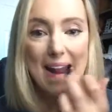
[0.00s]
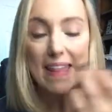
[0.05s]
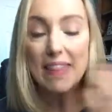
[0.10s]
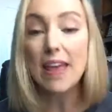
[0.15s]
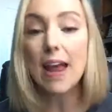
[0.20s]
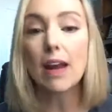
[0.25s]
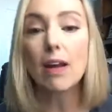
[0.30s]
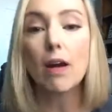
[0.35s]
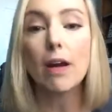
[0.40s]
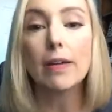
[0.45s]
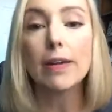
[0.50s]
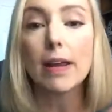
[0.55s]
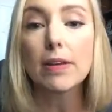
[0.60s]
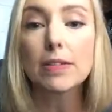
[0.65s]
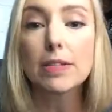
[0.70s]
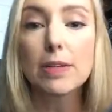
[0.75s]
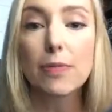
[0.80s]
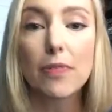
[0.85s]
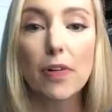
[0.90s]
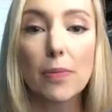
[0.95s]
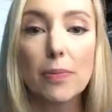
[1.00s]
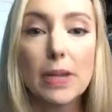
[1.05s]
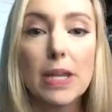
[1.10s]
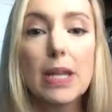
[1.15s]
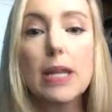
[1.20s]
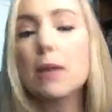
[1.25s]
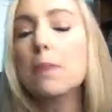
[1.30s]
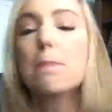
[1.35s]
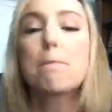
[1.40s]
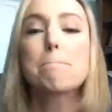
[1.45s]
that on. Now for
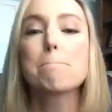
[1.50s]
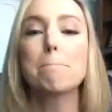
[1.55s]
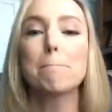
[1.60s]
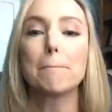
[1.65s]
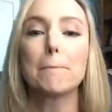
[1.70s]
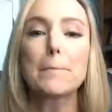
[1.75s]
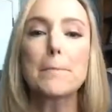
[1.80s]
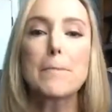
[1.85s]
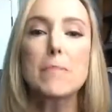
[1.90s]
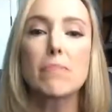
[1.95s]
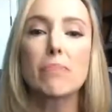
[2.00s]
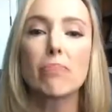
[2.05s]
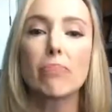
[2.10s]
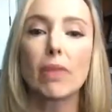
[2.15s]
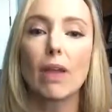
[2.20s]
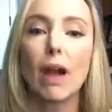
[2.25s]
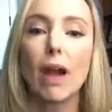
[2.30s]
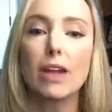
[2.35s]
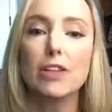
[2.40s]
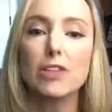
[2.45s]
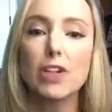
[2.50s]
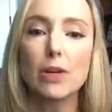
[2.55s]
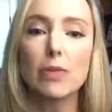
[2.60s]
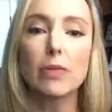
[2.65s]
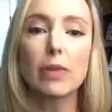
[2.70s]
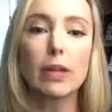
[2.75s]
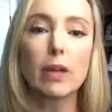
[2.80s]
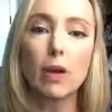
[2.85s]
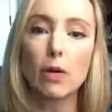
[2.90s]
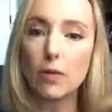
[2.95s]
me, I
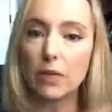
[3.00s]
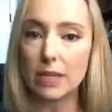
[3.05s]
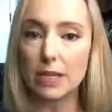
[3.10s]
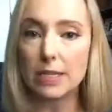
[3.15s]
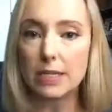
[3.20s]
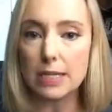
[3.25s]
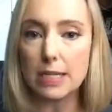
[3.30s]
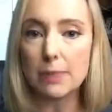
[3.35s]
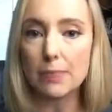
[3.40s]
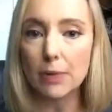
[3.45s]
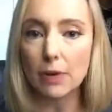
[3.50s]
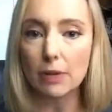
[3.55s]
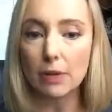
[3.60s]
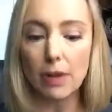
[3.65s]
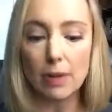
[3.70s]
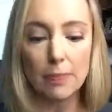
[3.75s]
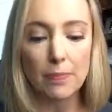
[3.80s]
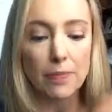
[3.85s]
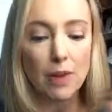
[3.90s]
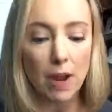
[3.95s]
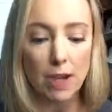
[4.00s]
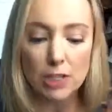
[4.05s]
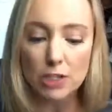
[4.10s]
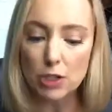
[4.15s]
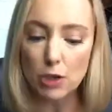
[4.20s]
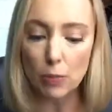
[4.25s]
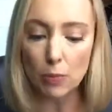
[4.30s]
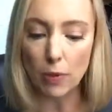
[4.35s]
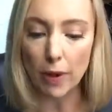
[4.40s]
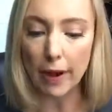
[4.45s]
generally go with a deeper lip, not
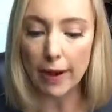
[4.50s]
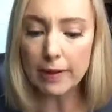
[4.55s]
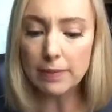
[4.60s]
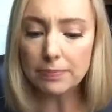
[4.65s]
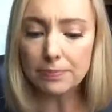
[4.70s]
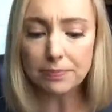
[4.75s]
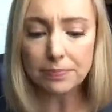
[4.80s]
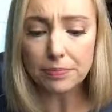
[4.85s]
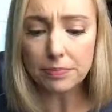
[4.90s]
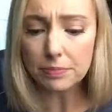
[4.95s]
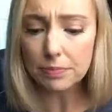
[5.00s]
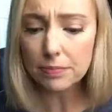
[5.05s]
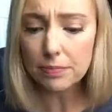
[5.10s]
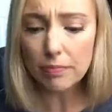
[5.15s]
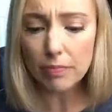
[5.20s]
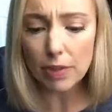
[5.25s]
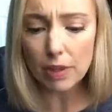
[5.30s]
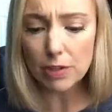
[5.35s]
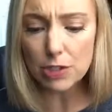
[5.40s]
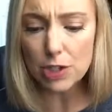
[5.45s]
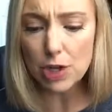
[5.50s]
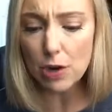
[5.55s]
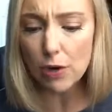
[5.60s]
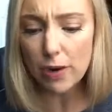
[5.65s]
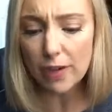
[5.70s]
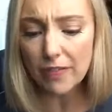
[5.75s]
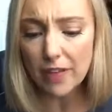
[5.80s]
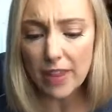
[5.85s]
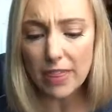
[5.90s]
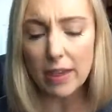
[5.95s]
so bright.
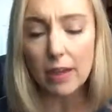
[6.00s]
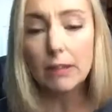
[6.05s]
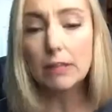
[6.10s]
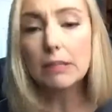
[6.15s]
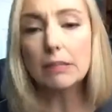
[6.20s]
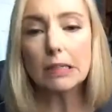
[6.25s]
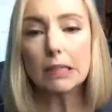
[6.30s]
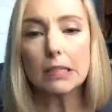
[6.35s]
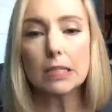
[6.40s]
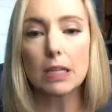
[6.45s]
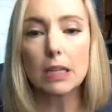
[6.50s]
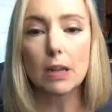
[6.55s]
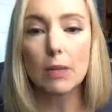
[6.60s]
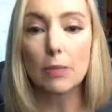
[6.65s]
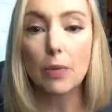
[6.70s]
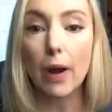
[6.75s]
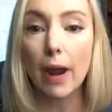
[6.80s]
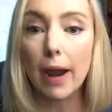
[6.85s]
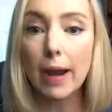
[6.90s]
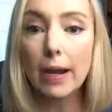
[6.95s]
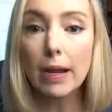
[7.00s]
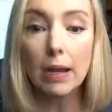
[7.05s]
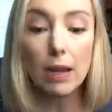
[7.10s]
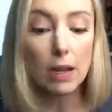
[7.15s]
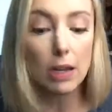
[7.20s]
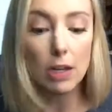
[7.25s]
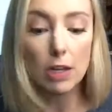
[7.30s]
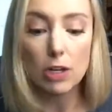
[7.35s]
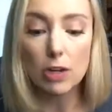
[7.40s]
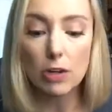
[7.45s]
So if I thought, oh, that's a little bright,
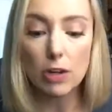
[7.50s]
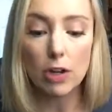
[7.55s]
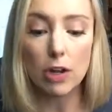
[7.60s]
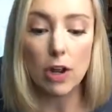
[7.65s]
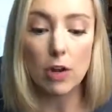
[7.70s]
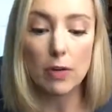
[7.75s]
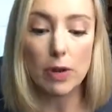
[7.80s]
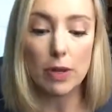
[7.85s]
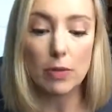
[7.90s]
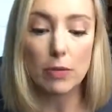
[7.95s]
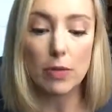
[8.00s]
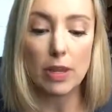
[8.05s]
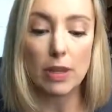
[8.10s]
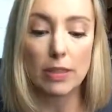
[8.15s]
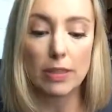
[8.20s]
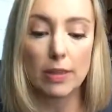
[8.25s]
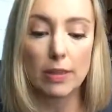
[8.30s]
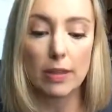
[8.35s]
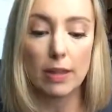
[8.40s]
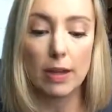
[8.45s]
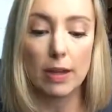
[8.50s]
you could go in with